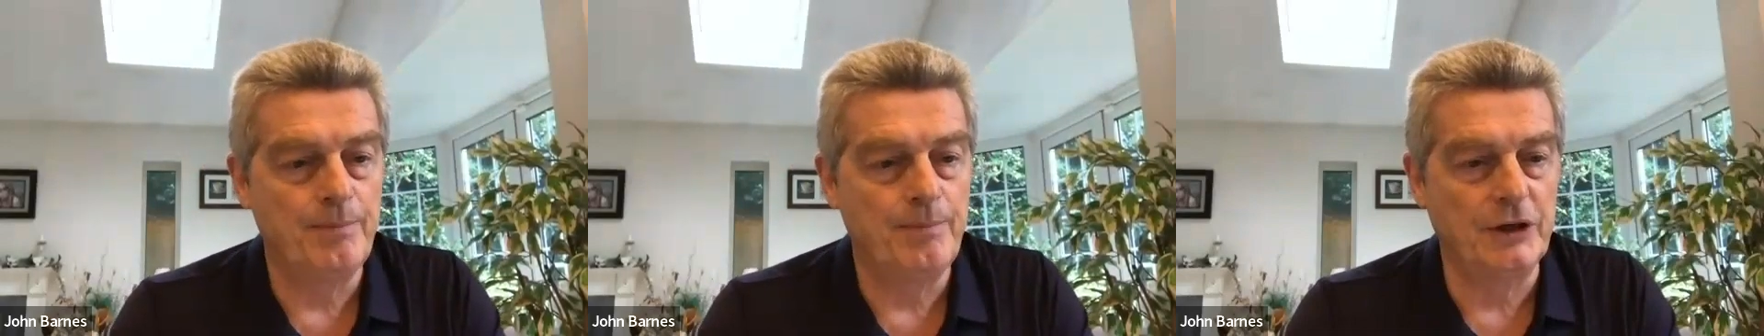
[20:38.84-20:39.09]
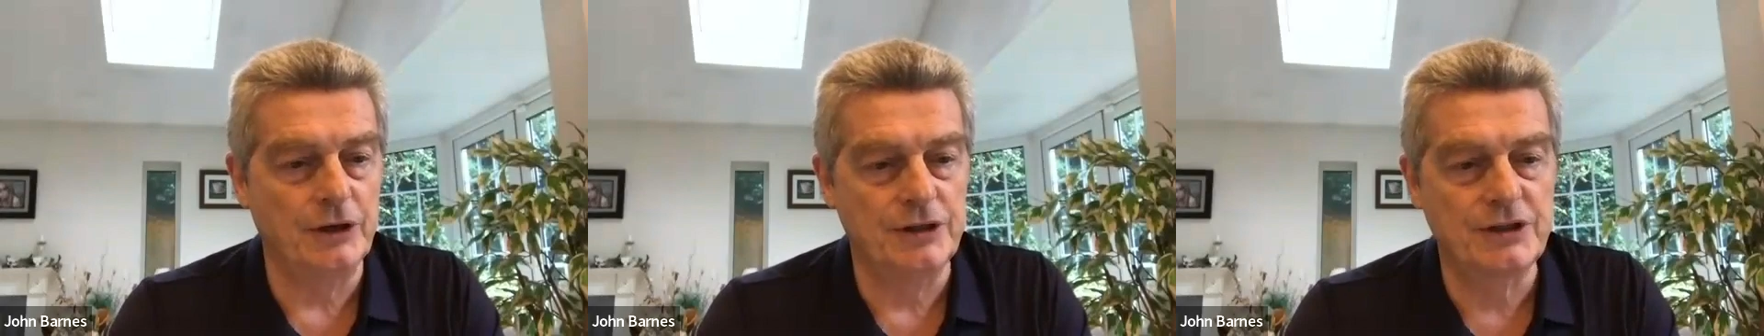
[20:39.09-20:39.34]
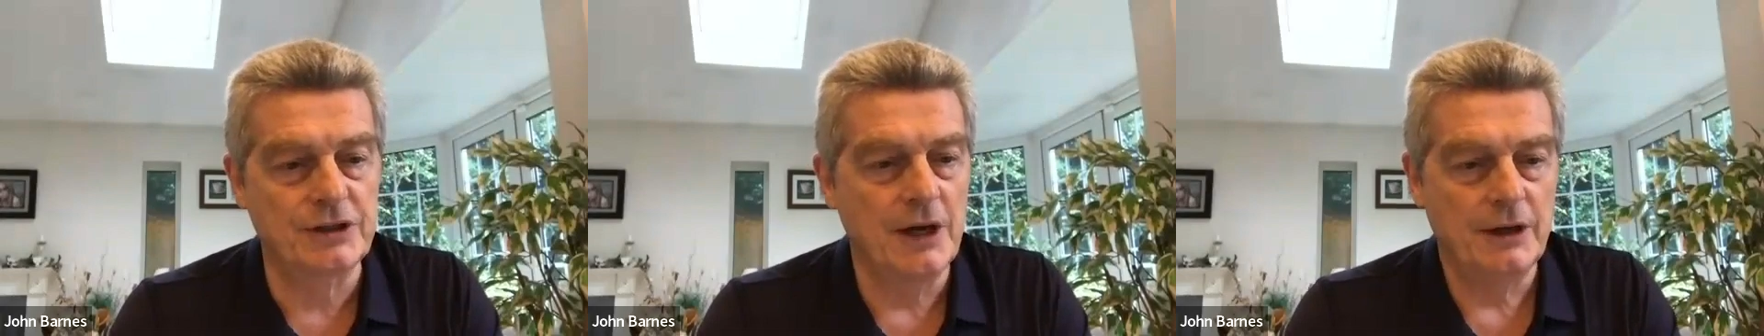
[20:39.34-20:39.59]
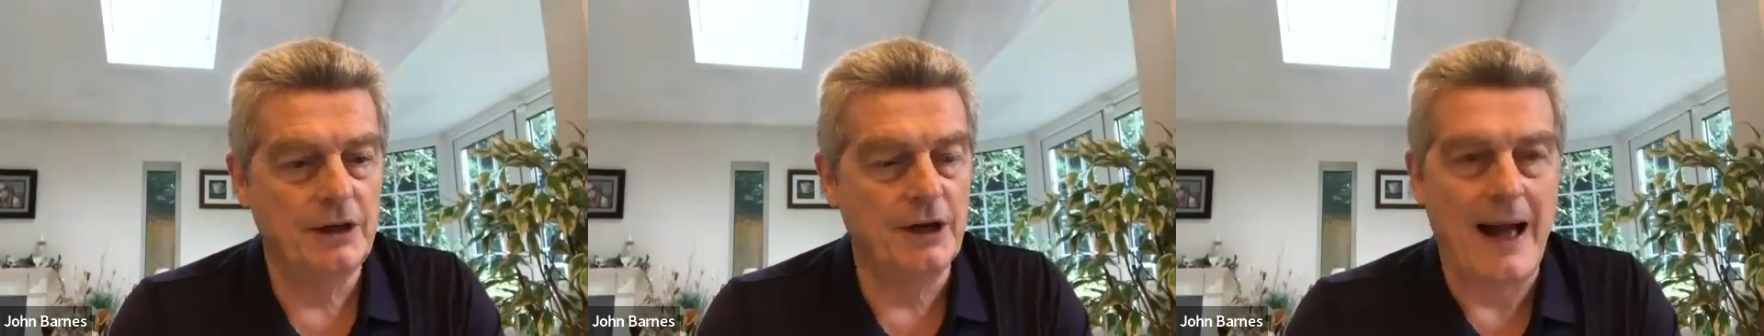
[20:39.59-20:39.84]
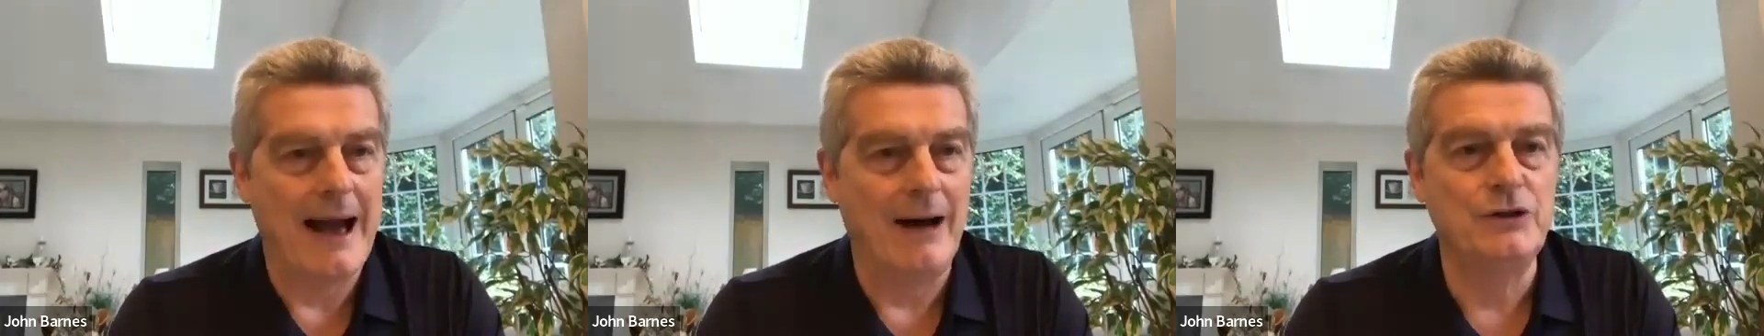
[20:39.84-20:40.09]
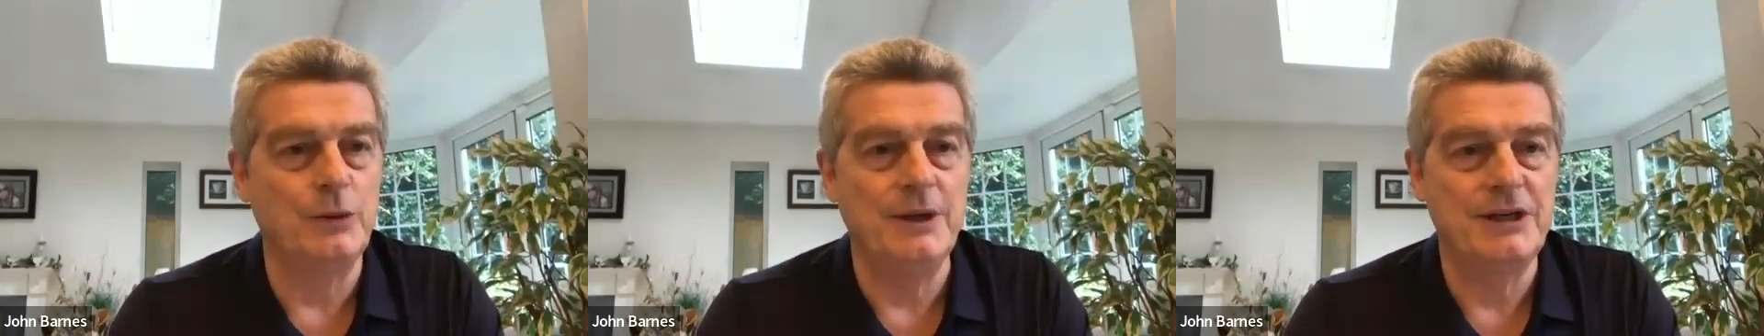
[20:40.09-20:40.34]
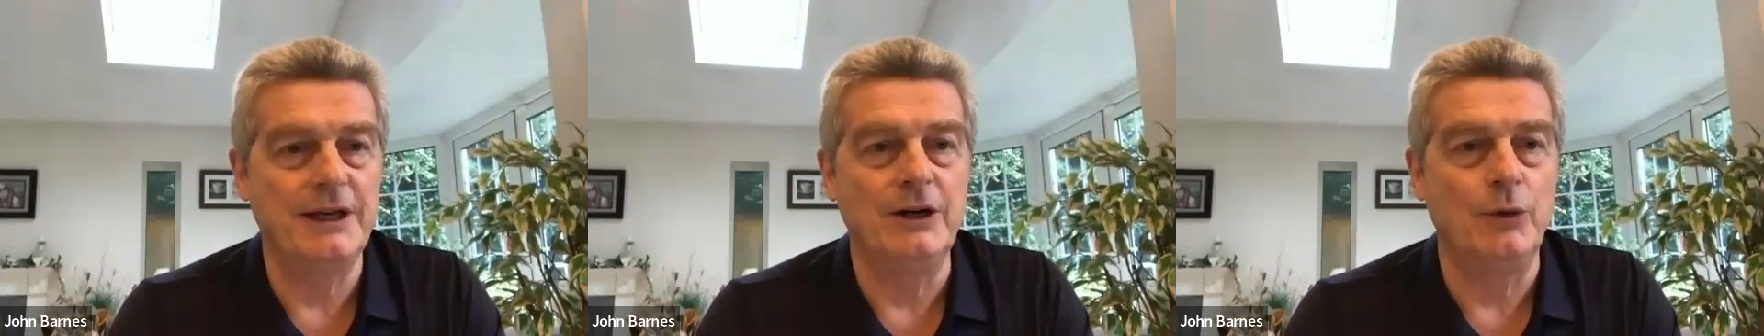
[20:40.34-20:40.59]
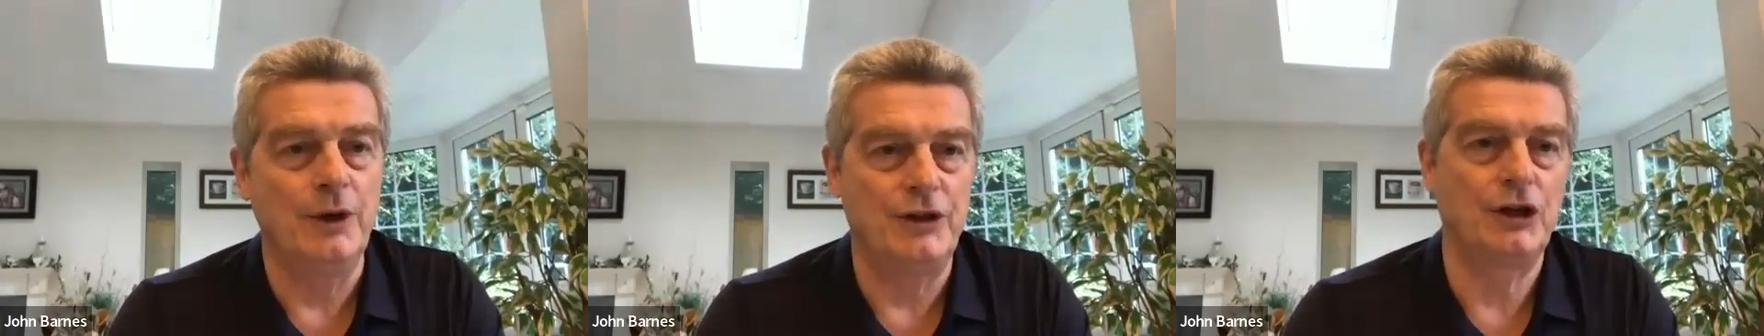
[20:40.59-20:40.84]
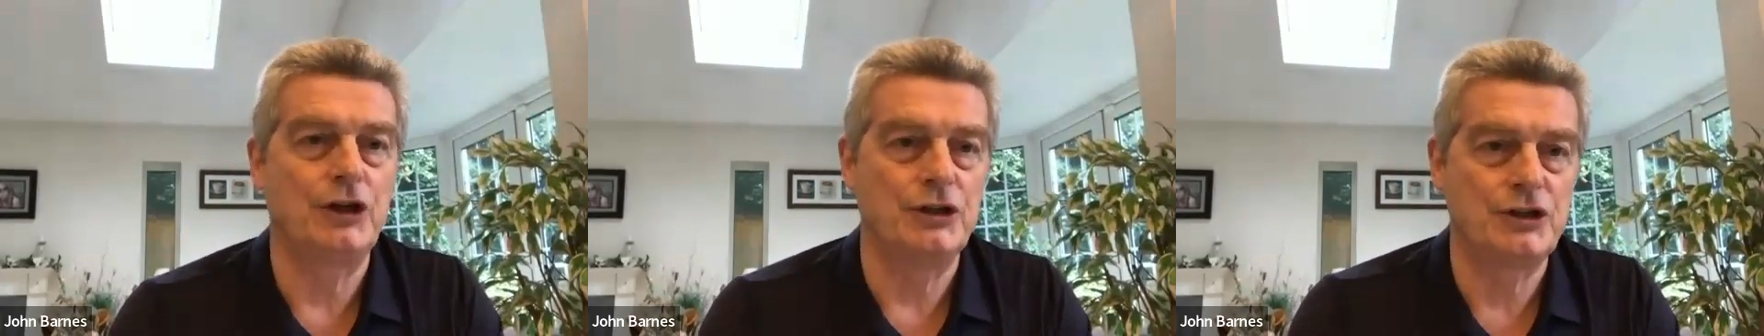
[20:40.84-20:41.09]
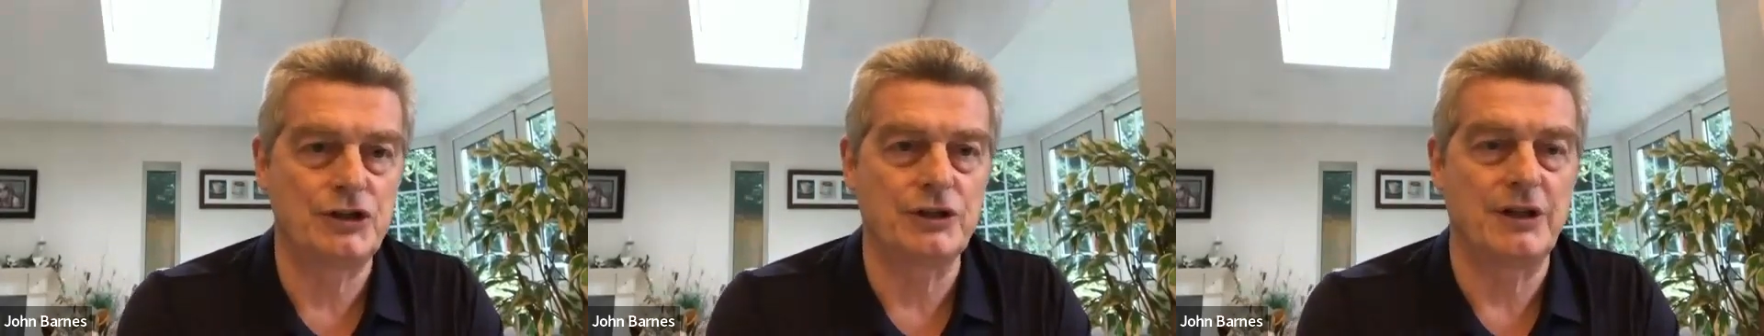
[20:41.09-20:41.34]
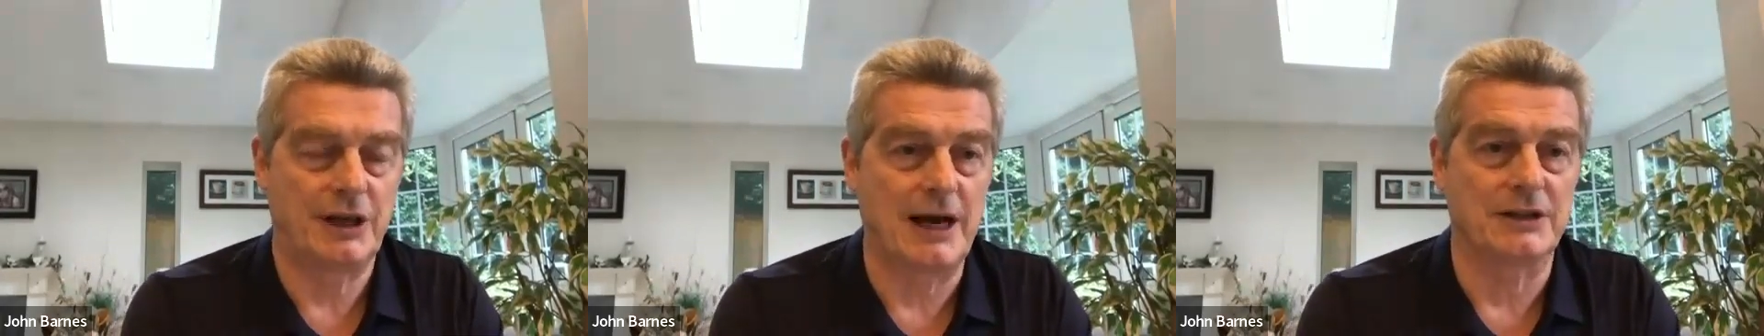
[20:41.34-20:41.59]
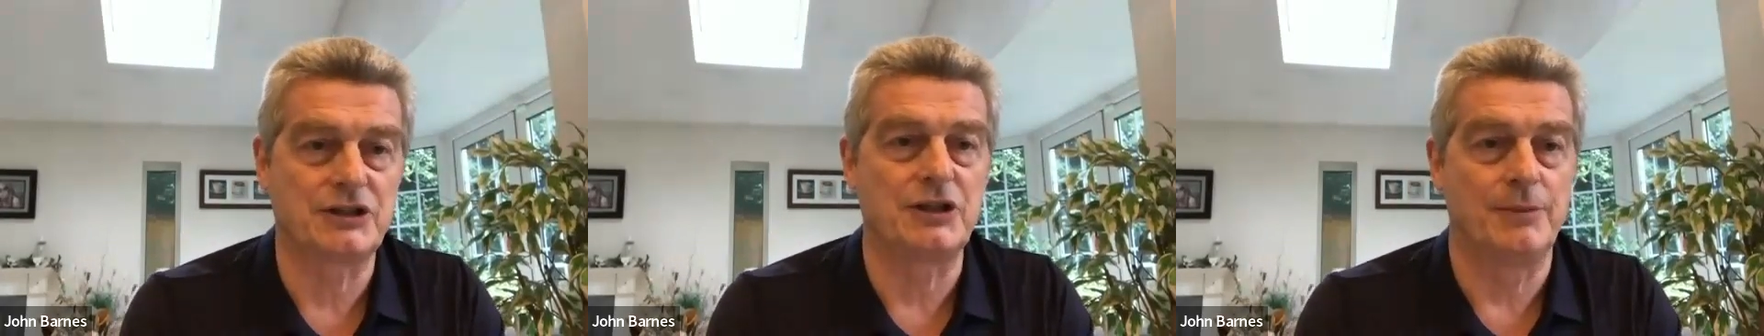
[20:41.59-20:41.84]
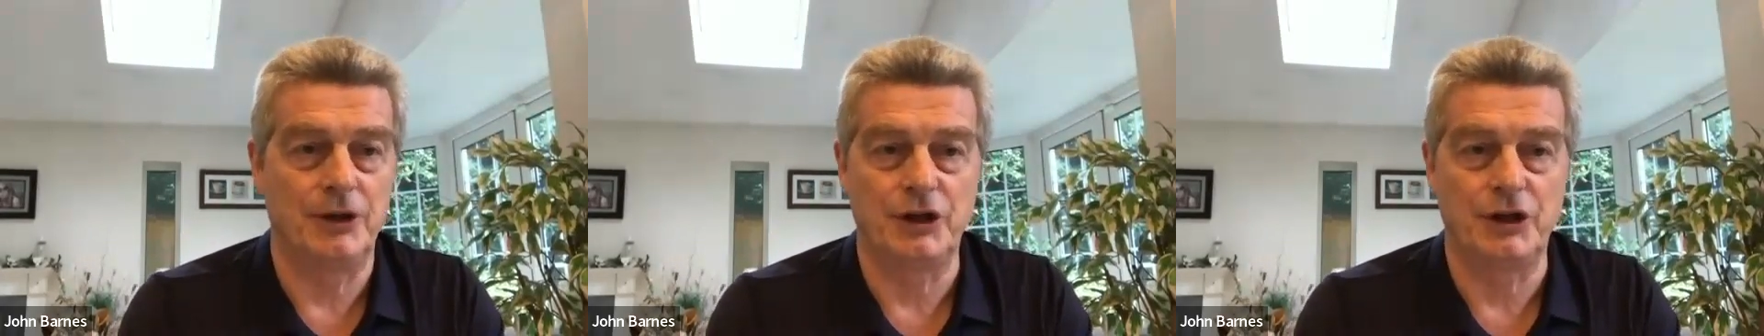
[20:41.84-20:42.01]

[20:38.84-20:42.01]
because how do we deal with the customer,